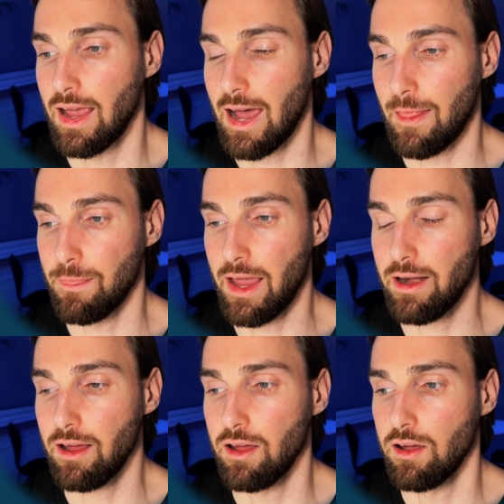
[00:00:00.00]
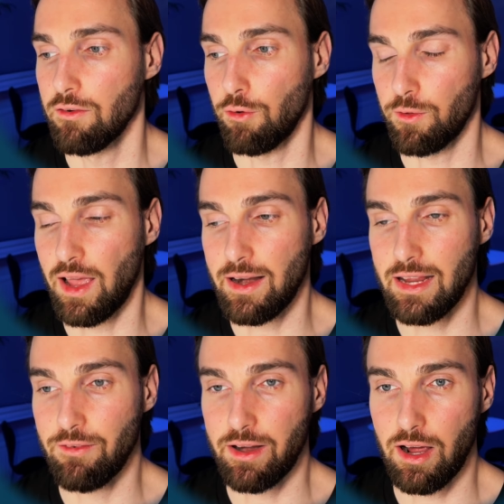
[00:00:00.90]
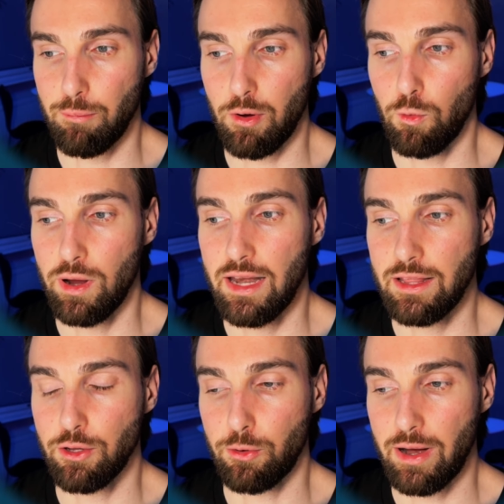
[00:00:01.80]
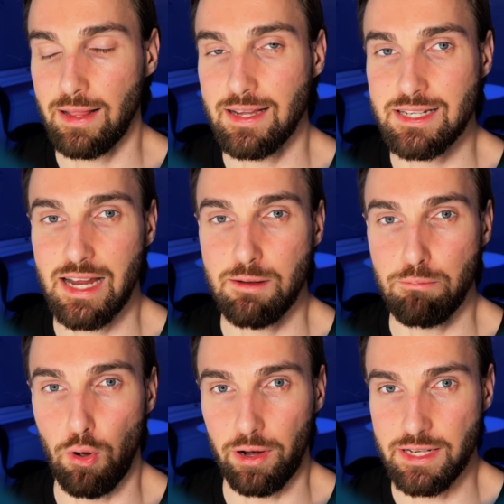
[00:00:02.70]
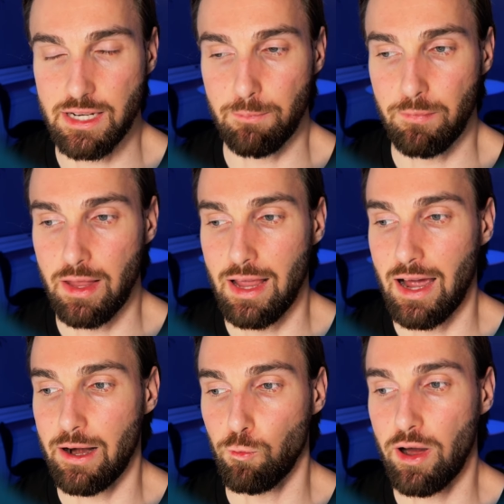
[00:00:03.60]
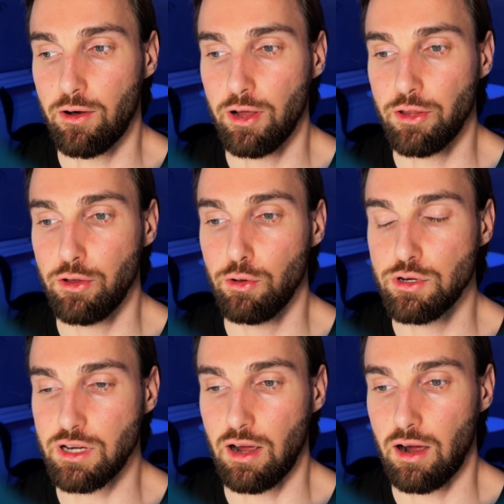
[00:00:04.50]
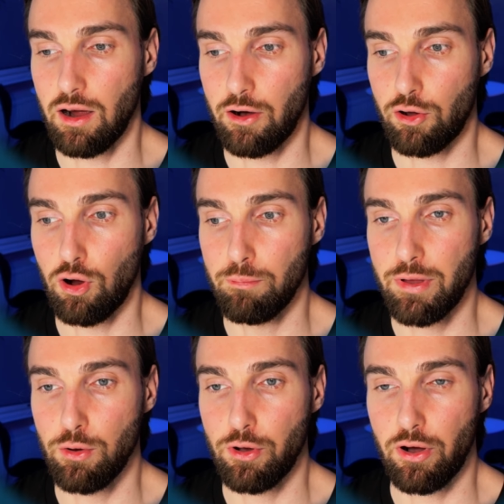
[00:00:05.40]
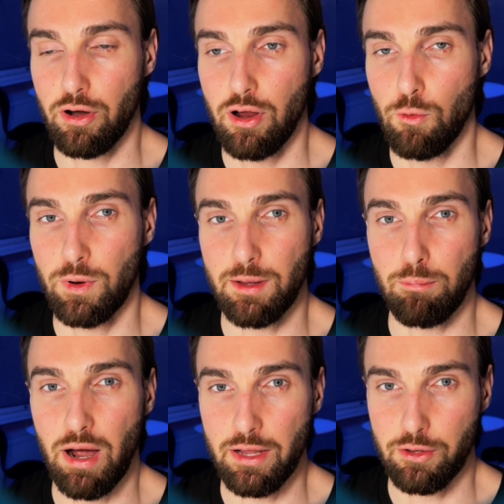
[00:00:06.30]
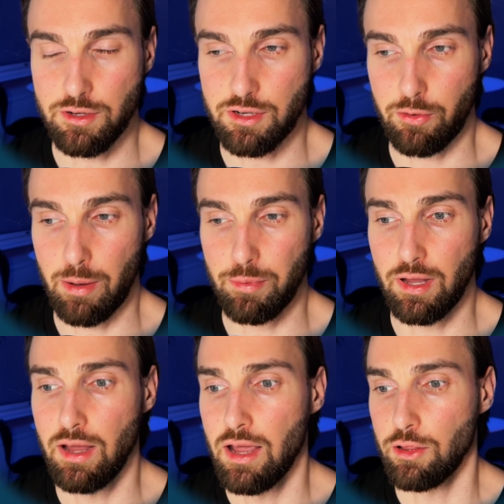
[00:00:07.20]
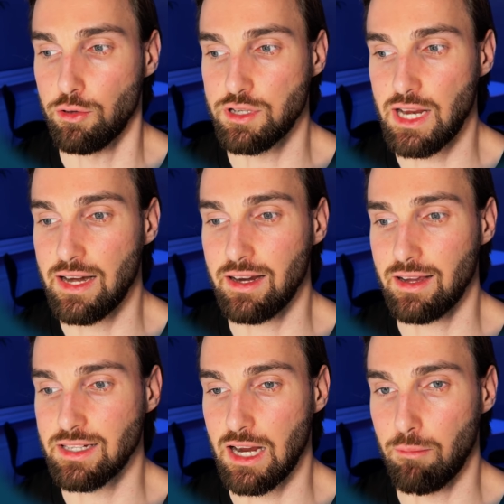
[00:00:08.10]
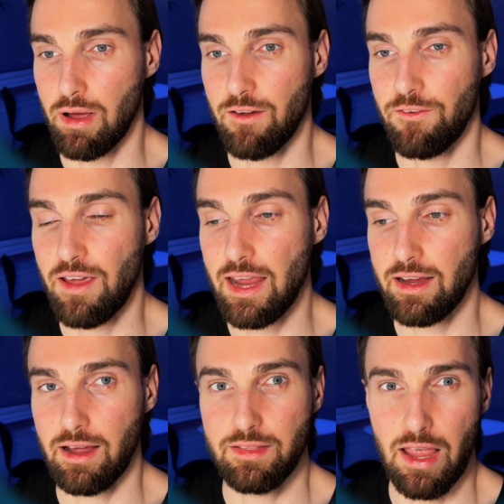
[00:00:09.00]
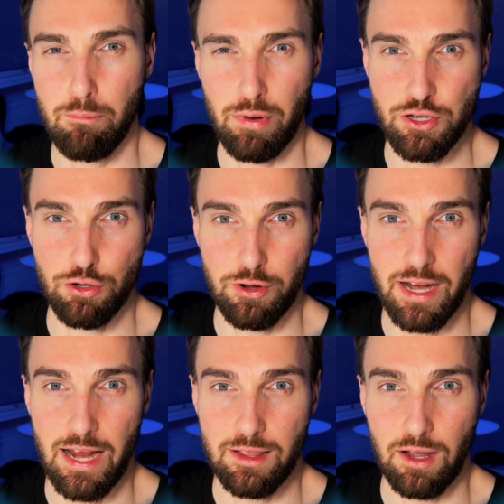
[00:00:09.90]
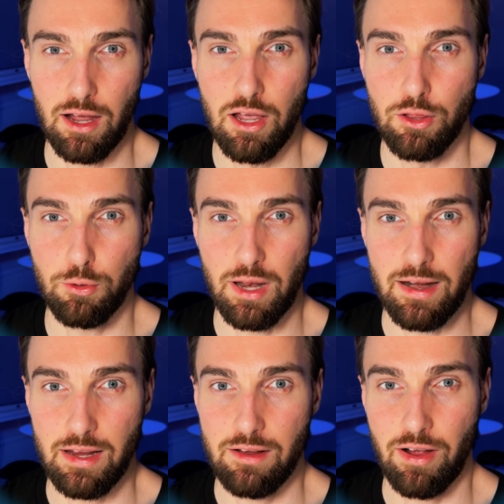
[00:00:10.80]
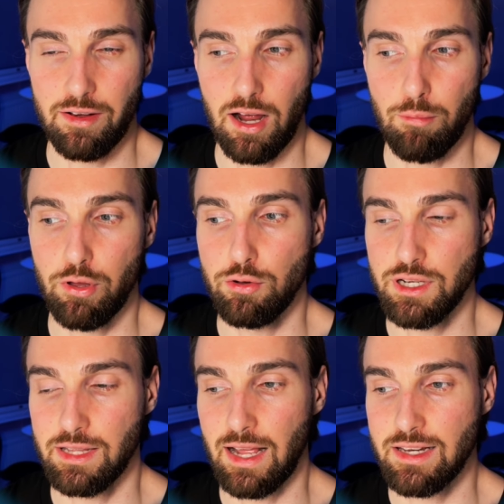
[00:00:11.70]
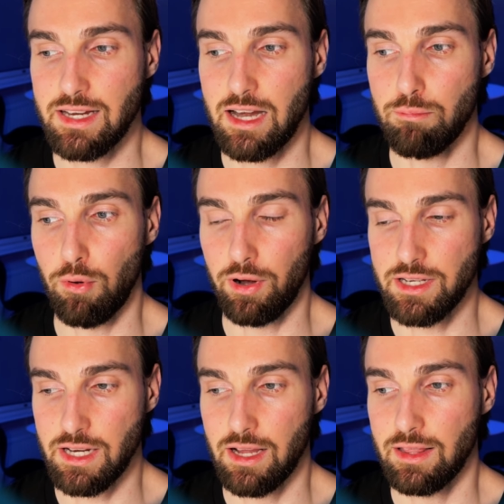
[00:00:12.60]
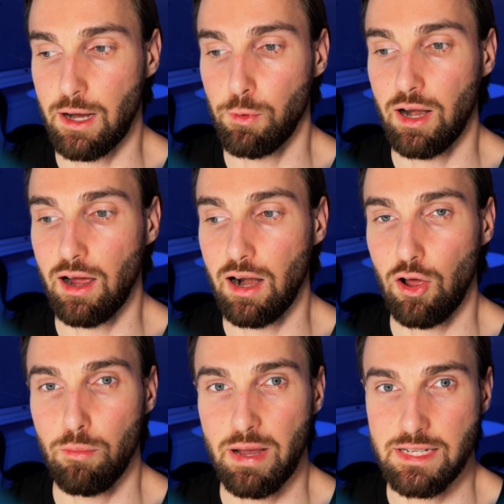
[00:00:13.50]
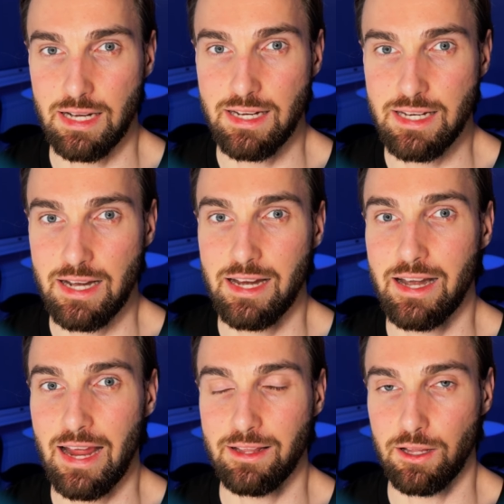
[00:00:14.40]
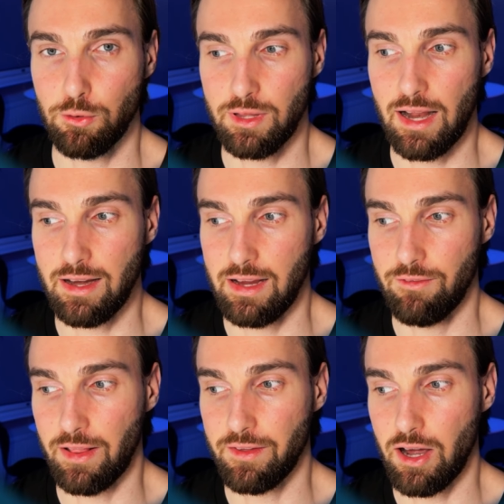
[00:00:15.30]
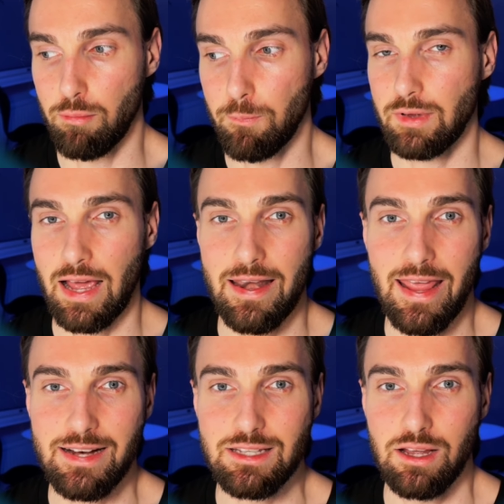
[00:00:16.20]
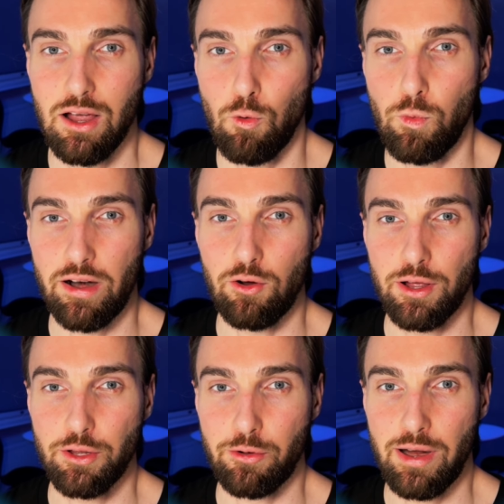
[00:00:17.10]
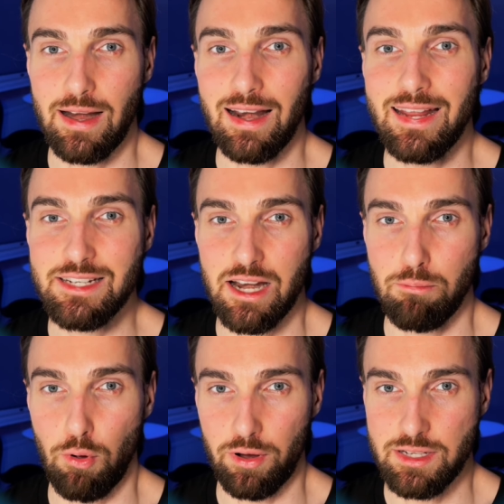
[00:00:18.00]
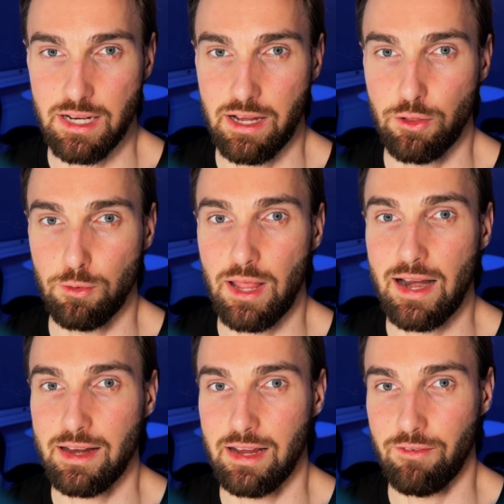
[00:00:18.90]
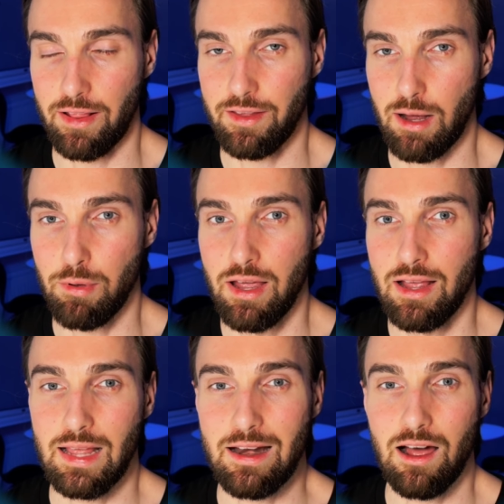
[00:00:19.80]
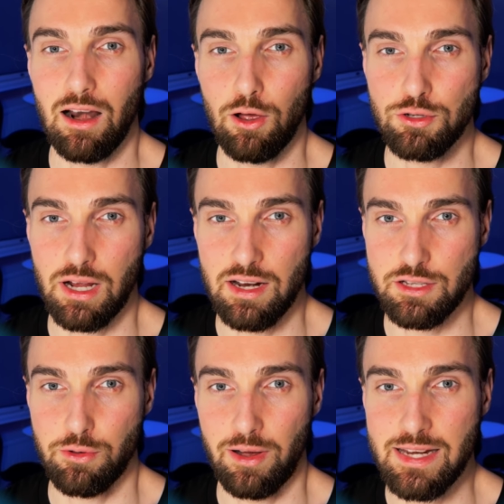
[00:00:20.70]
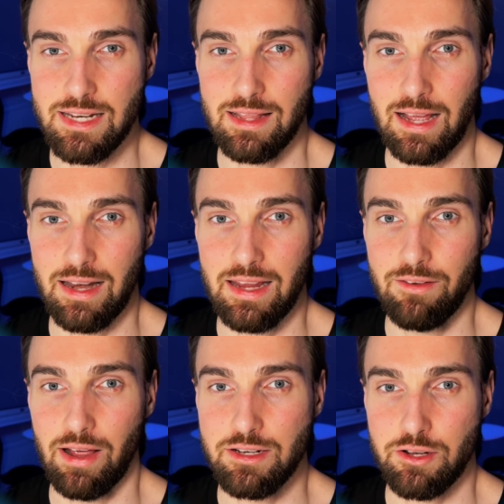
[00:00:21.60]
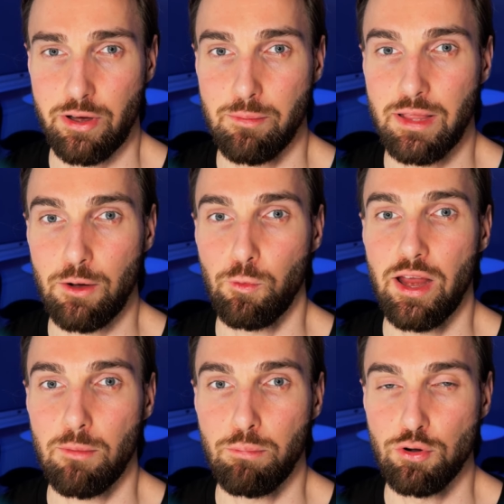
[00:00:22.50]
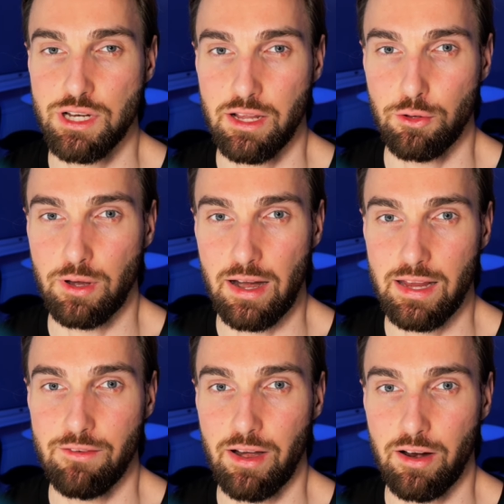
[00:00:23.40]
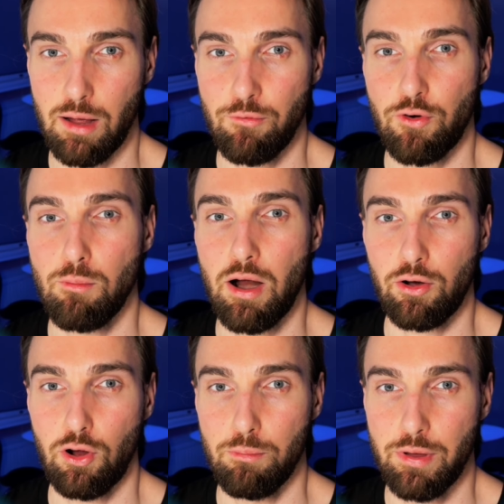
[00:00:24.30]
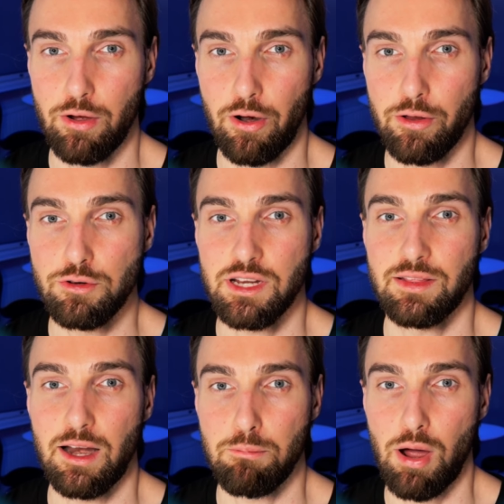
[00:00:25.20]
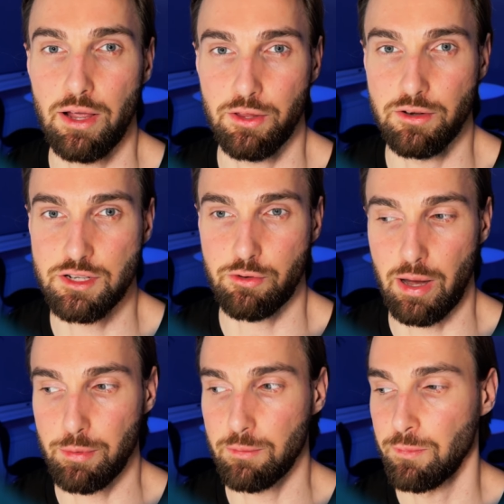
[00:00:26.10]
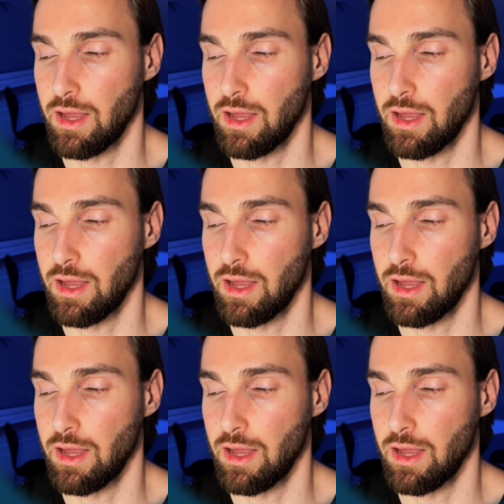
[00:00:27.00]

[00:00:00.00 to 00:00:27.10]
And then for that Event Hub, we need to create the send policy. And we're going to use our computer with a Python script to send some fake temperature data to that Event Hub using that send policy that will allow basically sending data to that Event Hub. And next, we're going to create a listen policy to that Event Hub that allows us to listen that event stream that we are pushing to that Event Hub from our computer using that Python script.